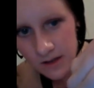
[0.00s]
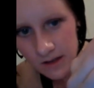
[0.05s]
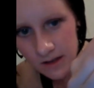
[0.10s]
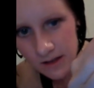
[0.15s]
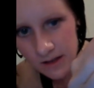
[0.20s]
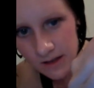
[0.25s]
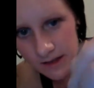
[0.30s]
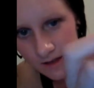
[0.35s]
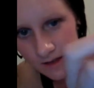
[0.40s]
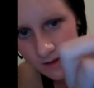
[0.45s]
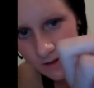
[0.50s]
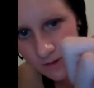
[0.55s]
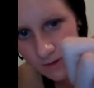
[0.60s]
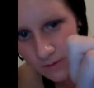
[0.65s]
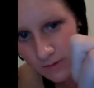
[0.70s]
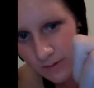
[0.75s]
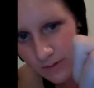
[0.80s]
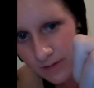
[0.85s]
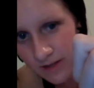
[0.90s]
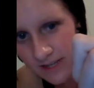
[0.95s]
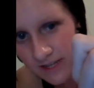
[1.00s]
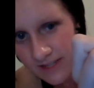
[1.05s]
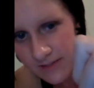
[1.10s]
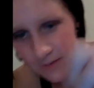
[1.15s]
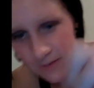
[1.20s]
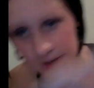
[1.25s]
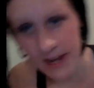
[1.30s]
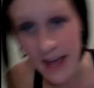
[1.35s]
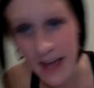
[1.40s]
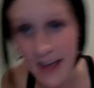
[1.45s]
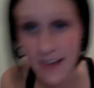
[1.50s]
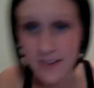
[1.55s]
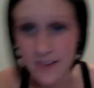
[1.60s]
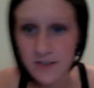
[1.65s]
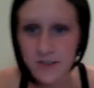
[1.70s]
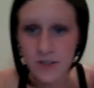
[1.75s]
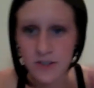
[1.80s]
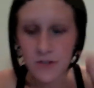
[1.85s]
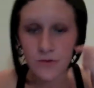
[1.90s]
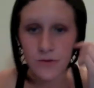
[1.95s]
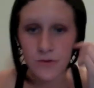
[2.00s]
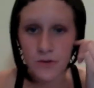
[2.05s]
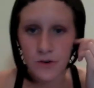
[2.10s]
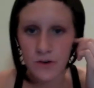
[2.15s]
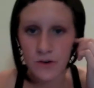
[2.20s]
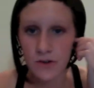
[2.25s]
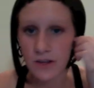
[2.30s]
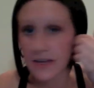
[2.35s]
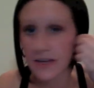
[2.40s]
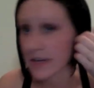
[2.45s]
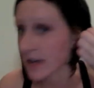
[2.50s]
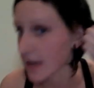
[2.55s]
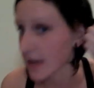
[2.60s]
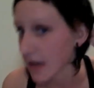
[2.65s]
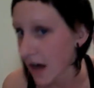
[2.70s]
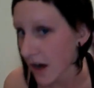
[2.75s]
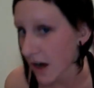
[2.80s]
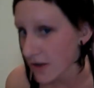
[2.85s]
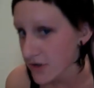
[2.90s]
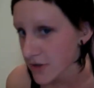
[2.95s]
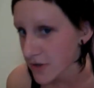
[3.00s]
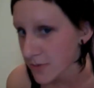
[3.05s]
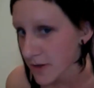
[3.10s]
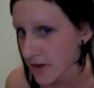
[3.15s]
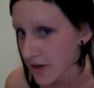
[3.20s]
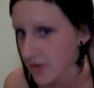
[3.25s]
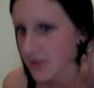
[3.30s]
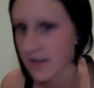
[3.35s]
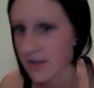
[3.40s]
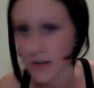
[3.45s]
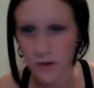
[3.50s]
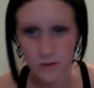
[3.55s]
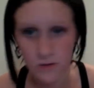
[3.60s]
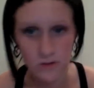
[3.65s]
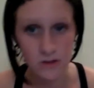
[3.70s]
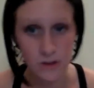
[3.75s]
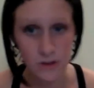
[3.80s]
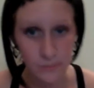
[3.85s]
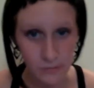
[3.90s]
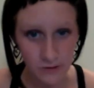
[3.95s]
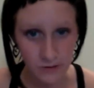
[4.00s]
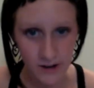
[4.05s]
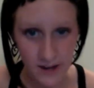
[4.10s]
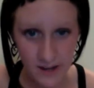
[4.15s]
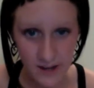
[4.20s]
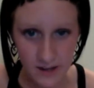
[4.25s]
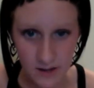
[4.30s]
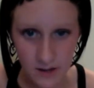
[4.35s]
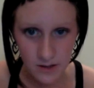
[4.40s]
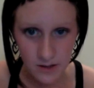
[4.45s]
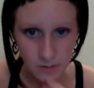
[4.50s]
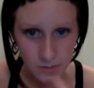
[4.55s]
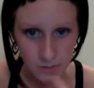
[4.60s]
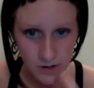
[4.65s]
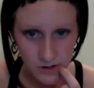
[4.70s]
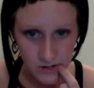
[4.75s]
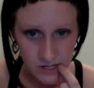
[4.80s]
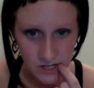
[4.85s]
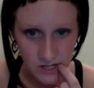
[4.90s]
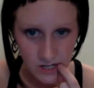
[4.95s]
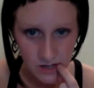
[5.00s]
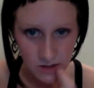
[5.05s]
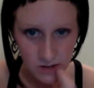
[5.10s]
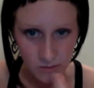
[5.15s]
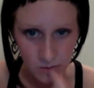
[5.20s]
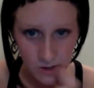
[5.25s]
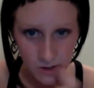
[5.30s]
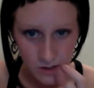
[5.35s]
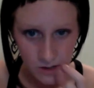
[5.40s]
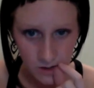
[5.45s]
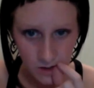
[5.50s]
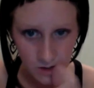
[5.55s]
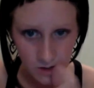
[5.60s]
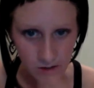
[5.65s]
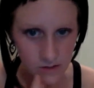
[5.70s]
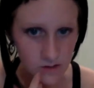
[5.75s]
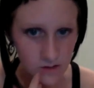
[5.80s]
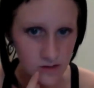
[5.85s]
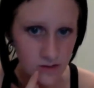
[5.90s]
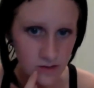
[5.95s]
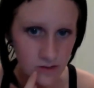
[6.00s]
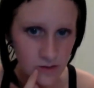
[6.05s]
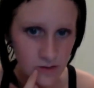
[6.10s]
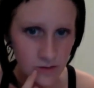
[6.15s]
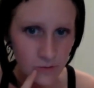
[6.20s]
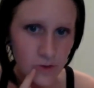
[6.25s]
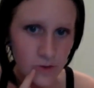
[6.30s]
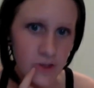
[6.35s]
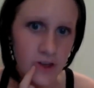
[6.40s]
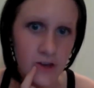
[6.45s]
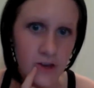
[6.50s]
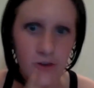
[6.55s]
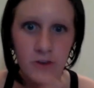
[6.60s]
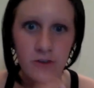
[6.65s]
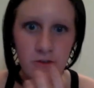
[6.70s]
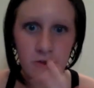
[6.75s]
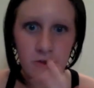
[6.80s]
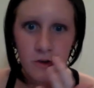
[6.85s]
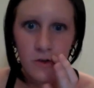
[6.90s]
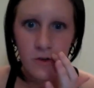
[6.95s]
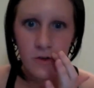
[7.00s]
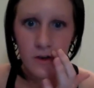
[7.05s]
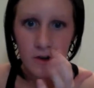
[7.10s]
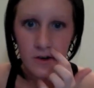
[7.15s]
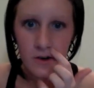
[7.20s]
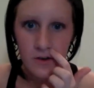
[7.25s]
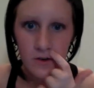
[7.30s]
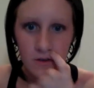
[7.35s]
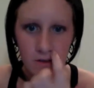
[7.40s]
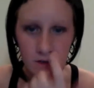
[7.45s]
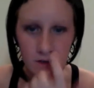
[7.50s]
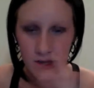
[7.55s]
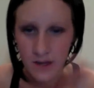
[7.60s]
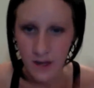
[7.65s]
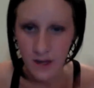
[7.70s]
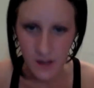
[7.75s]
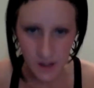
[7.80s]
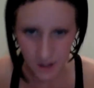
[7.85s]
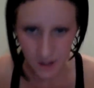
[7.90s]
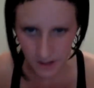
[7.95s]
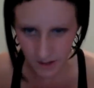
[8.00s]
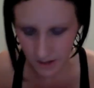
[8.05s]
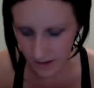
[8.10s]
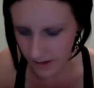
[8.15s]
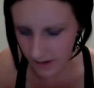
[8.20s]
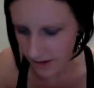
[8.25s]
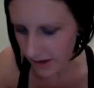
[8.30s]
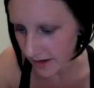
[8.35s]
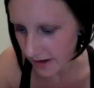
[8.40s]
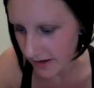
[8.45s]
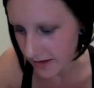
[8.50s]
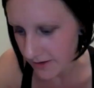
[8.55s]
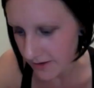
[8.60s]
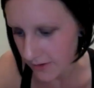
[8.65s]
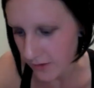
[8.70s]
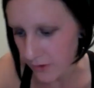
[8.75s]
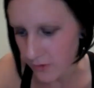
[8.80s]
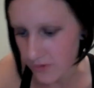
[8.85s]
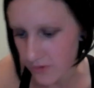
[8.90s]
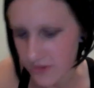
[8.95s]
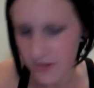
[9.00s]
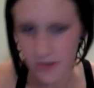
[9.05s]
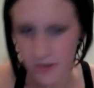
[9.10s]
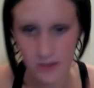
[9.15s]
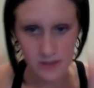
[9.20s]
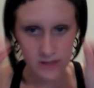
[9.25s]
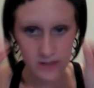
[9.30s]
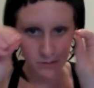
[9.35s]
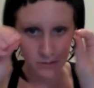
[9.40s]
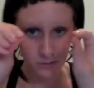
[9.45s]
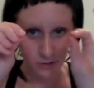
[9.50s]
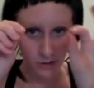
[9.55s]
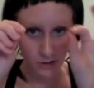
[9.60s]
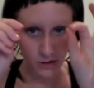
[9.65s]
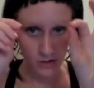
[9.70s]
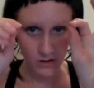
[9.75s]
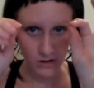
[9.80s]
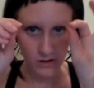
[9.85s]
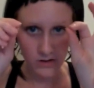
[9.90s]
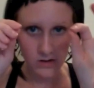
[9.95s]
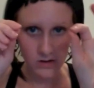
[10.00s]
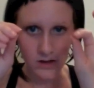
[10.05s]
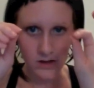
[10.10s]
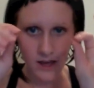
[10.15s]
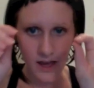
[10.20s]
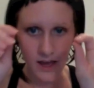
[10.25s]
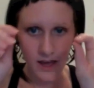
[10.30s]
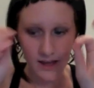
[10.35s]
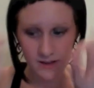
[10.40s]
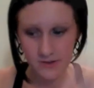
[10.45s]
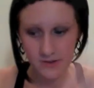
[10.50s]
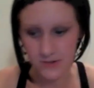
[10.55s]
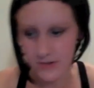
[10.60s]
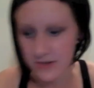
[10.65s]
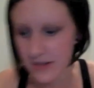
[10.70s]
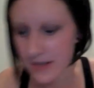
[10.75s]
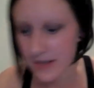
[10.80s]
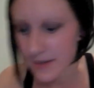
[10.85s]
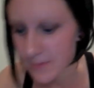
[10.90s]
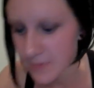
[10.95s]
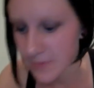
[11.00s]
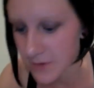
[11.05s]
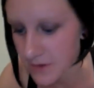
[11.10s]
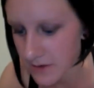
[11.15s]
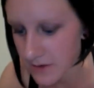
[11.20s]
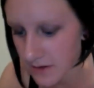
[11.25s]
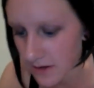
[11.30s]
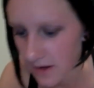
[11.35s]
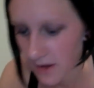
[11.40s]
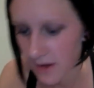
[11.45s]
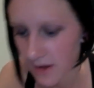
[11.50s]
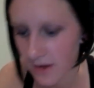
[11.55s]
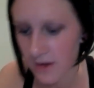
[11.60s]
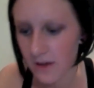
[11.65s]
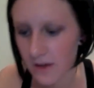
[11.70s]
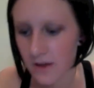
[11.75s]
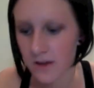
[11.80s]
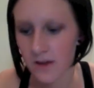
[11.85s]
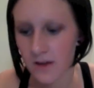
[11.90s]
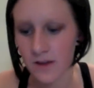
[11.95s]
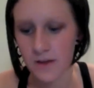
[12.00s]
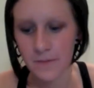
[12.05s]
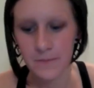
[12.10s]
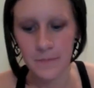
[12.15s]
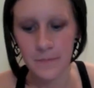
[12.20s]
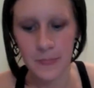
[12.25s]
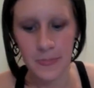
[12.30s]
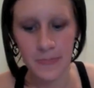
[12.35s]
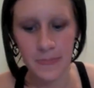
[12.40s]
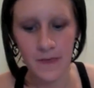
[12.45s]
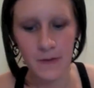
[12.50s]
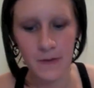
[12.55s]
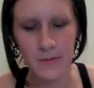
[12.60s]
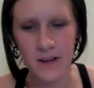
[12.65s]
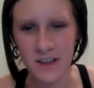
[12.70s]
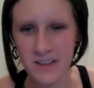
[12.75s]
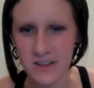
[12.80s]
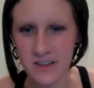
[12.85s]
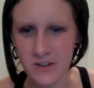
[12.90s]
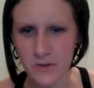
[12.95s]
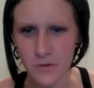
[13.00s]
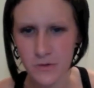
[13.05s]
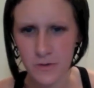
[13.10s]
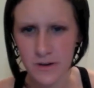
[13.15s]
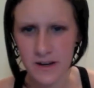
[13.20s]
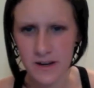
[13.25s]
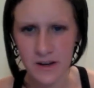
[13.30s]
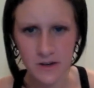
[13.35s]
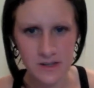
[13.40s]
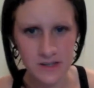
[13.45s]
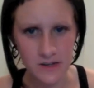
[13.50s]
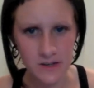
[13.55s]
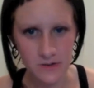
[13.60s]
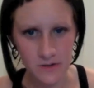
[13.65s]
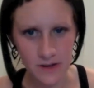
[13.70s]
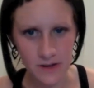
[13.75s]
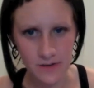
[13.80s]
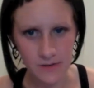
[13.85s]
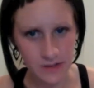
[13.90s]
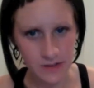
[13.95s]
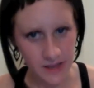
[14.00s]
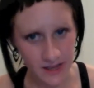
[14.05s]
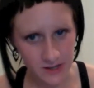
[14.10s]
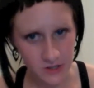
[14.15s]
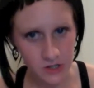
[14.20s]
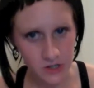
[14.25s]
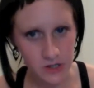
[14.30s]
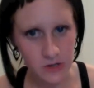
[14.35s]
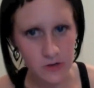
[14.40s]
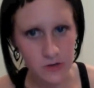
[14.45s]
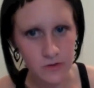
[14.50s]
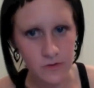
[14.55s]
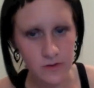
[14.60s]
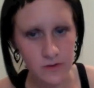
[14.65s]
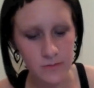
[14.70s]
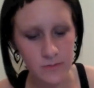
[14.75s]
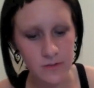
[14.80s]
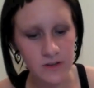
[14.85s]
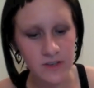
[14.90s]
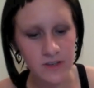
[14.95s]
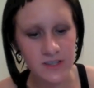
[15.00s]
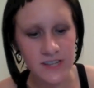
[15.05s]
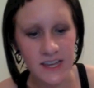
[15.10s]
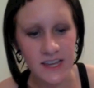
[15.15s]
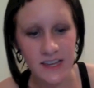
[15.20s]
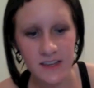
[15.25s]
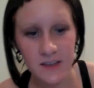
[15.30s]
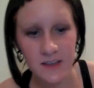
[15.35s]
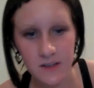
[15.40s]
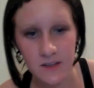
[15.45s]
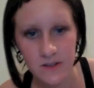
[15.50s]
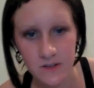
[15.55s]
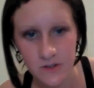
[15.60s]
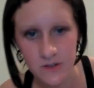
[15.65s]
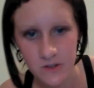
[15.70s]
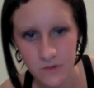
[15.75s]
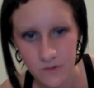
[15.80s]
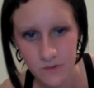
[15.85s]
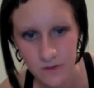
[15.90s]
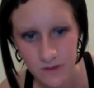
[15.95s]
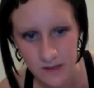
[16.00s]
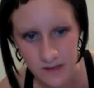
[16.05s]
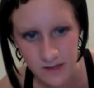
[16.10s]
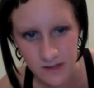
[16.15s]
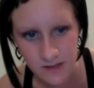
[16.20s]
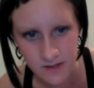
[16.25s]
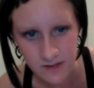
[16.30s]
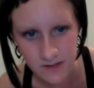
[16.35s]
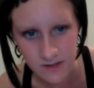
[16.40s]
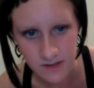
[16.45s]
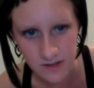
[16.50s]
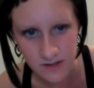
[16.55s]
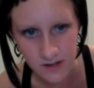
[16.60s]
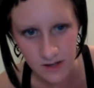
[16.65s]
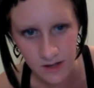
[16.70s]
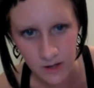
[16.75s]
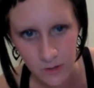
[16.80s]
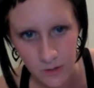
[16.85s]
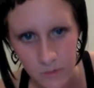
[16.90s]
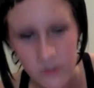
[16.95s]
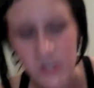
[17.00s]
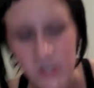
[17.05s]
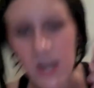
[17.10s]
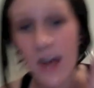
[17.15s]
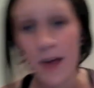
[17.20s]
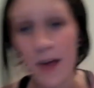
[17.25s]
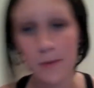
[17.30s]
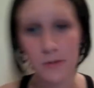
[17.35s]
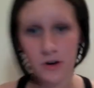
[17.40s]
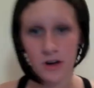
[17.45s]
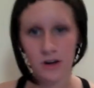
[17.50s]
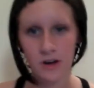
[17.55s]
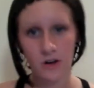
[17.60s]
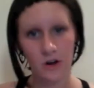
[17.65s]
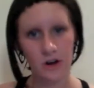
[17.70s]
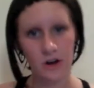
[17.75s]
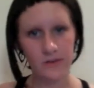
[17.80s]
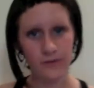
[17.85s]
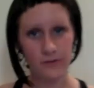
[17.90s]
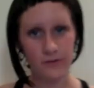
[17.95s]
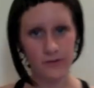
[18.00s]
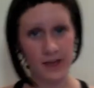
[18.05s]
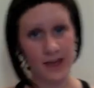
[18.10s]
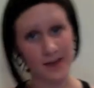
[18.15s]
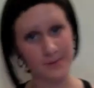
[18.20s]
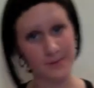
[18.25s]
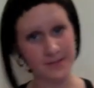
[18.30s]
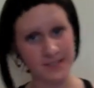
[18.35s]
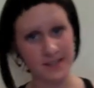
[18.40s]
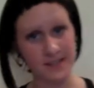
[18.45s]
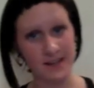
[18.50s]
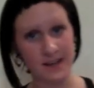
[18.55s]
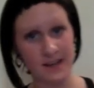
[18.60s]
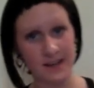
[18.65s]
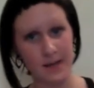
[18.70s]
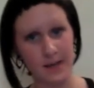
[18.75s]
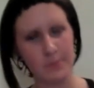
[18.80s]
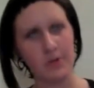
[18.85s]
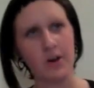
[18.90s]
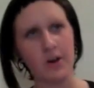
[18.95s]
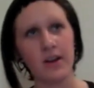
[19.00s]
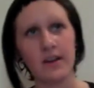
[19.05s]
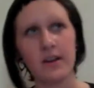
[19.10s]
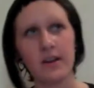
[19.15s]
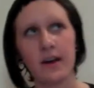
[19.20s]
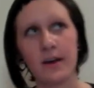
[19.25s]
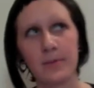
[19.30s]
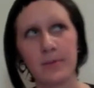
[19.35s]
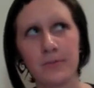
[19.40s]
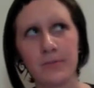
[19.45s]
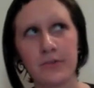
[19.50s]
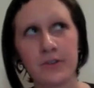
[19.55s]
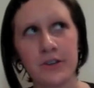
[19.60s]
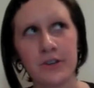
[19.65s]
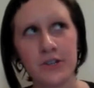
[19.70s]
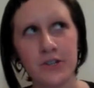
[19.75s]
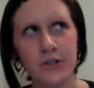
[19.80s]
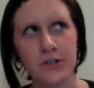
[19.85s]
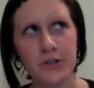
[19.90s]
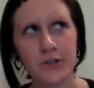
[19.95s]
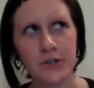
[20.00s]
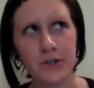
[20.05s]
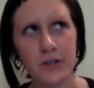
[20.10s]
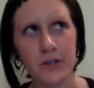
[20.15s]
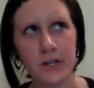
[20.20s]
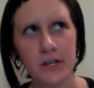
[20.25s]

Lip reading: like replacement ends for like a conch piercing or a labrae piercing, the one that could go here, like any of those, the little ball end tips. I'm not going to do it right now because I don't have lash glue, but you take 2 of these, which I bought off of Amazon. I bought, I'm pretty sure,